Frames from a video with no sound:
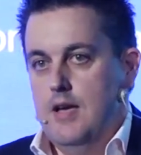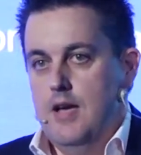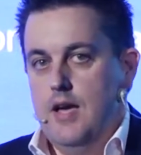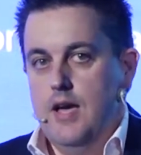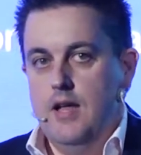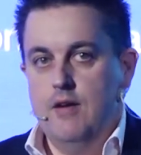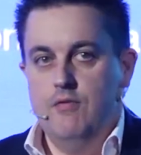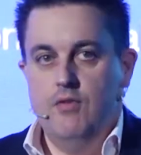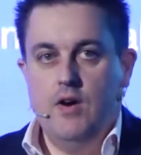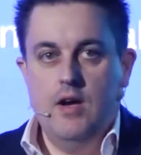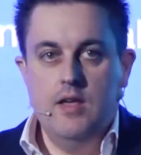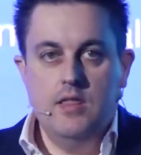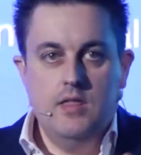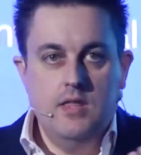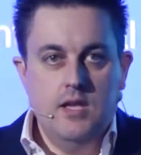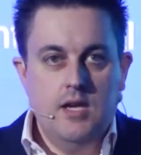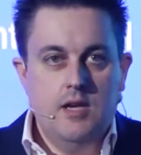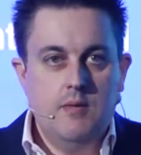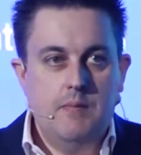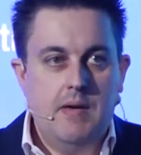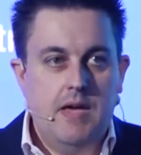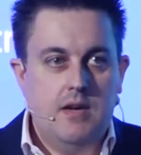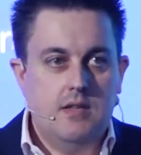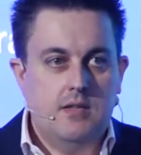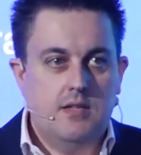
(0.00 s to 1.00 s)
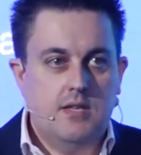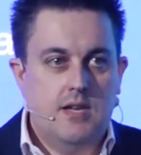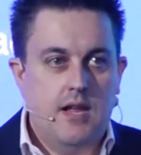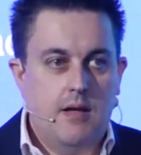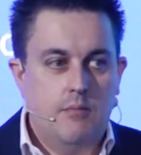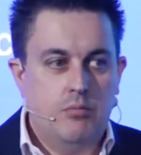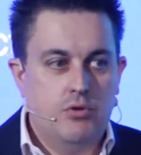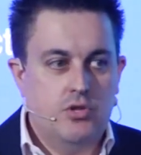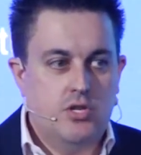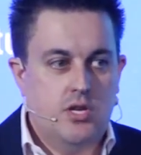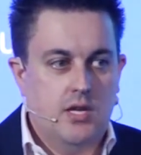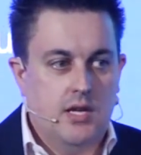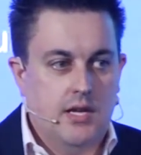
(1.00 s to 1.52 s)
And if I think about
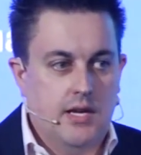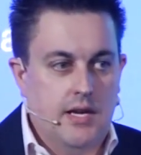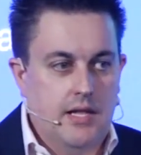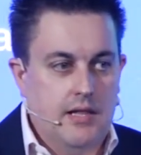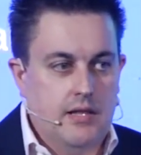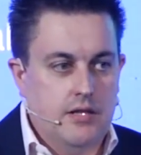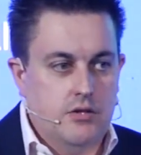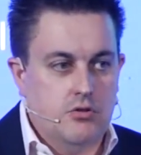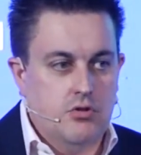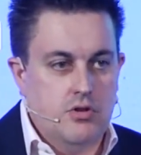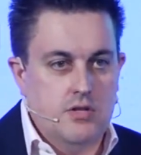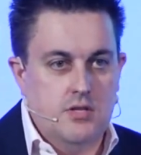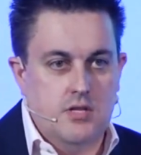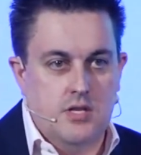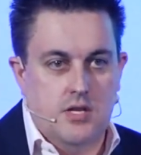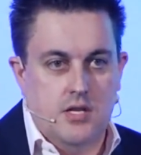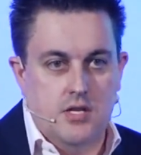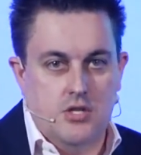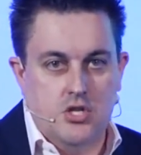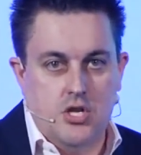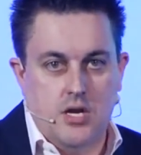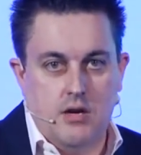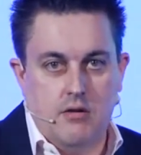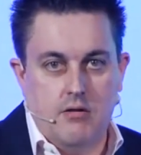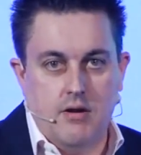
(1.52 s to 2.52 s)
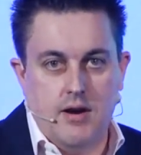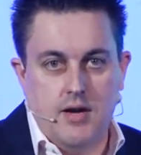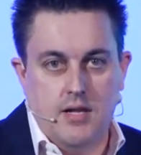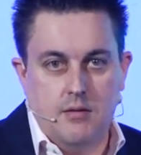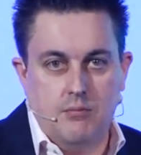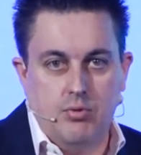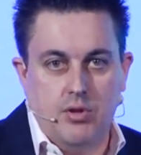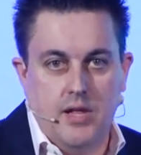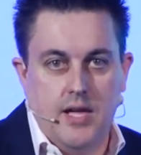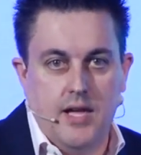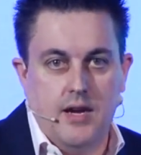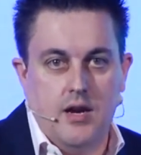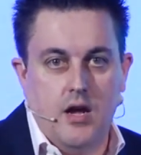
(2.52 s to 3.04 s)
establishing an electricity generating
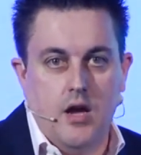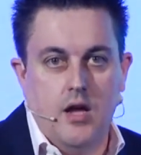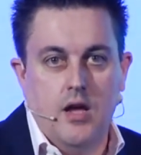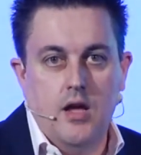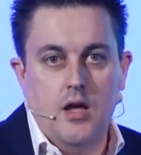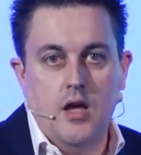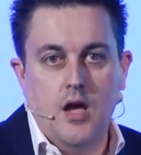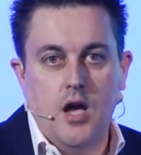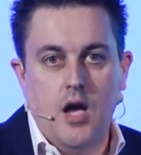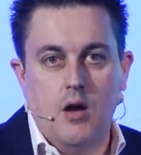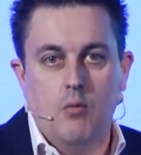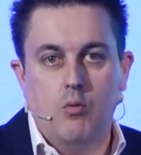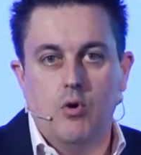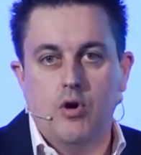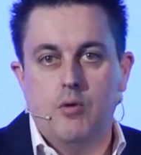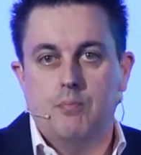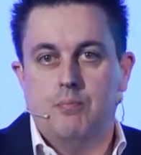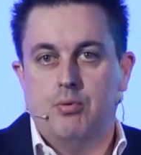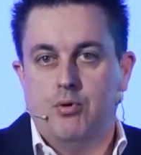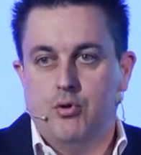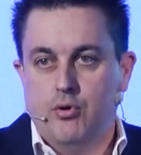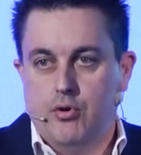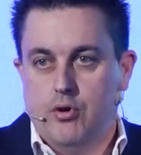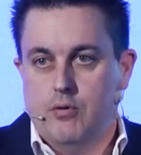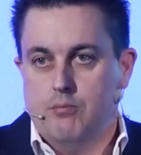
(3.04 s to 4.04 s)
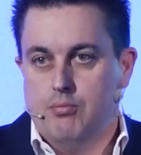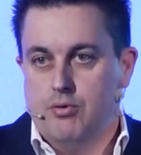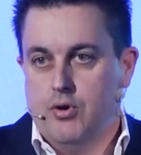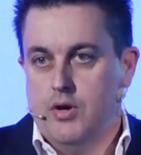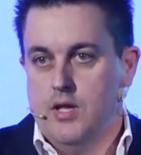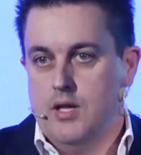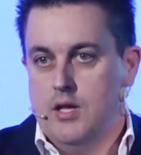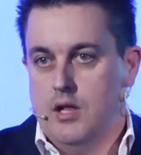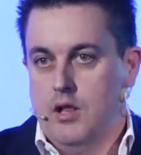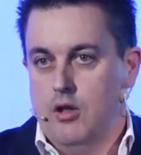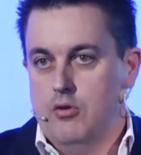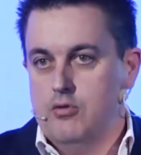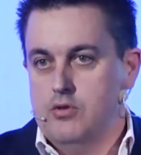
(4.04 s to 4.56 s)
plant, I want to put it pretty
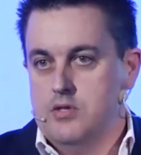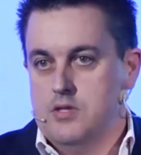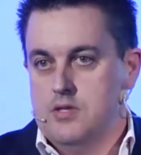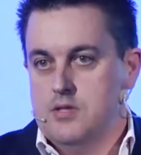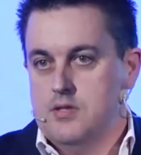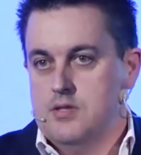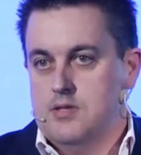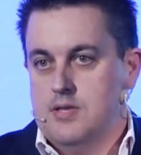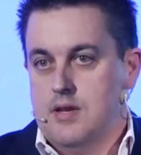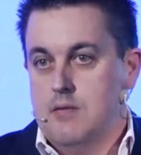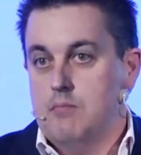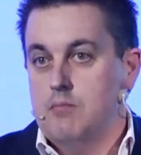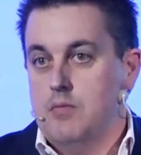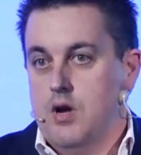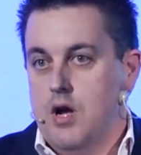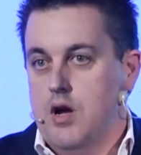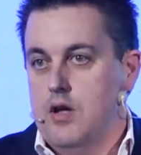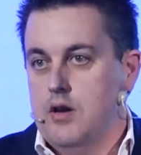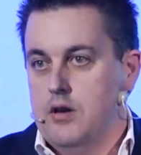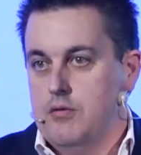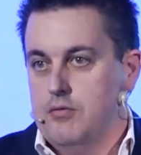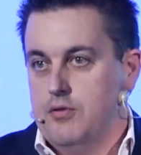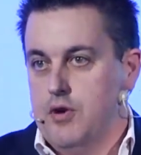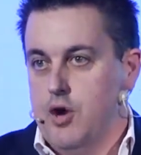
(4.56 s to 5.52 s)
close to some kind of